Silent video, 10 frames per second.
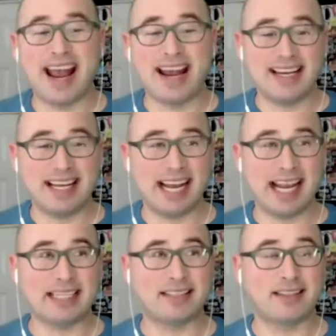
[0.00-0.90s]
and
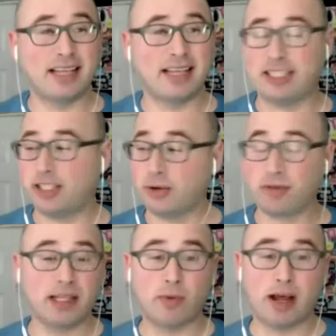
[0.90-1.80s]
it's it's
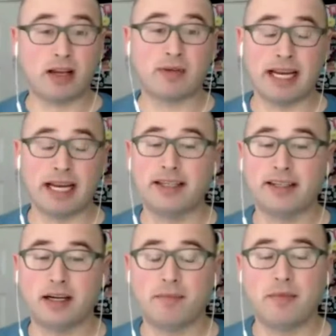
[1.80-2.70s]
doing really well
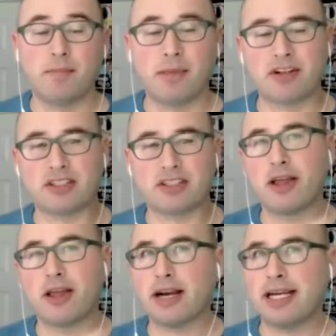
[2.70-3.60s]
already. Um, but there's
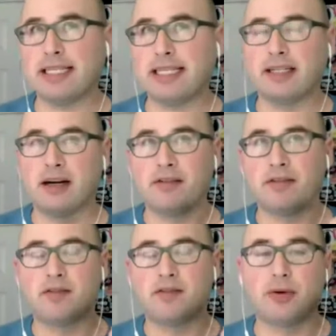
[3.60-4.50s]
another idea
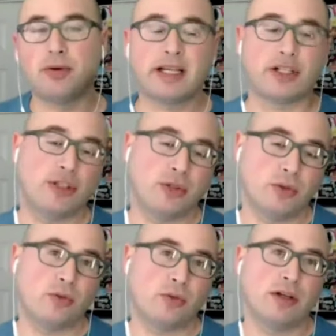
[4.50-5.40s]
of doing it
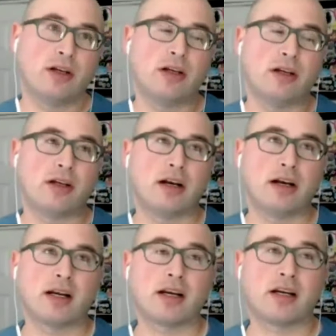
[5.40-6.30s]
to
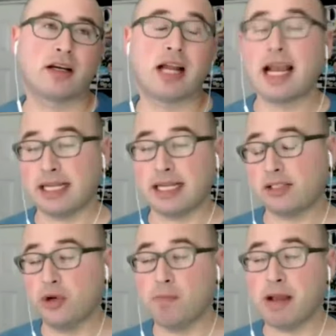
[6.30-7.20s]
uh,
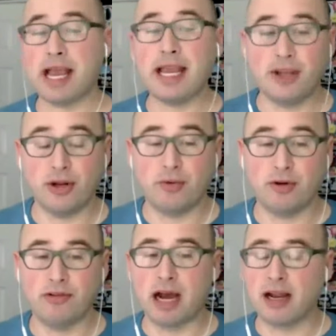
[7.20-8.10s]
clients who pay
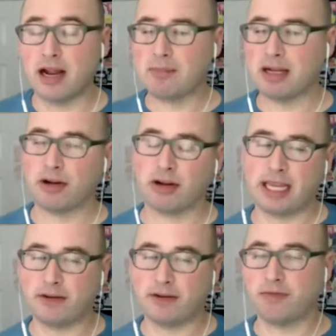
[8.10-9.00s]
you. Not I'm not
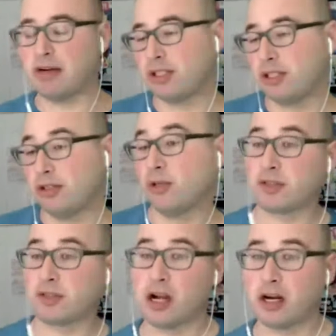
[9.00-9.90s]
talking f-
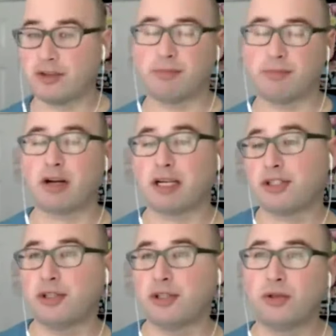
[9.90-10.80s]
to photographers. I'm
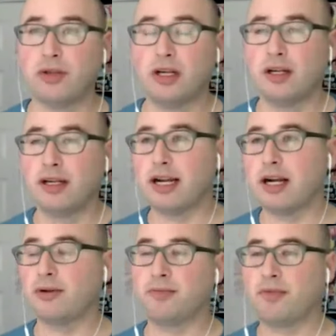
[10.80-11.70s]
talking to you
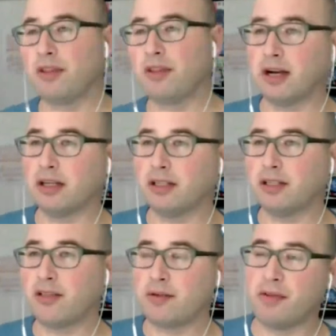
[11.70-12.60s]
know
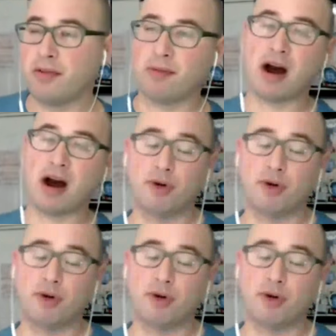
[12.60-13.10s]
uh, the the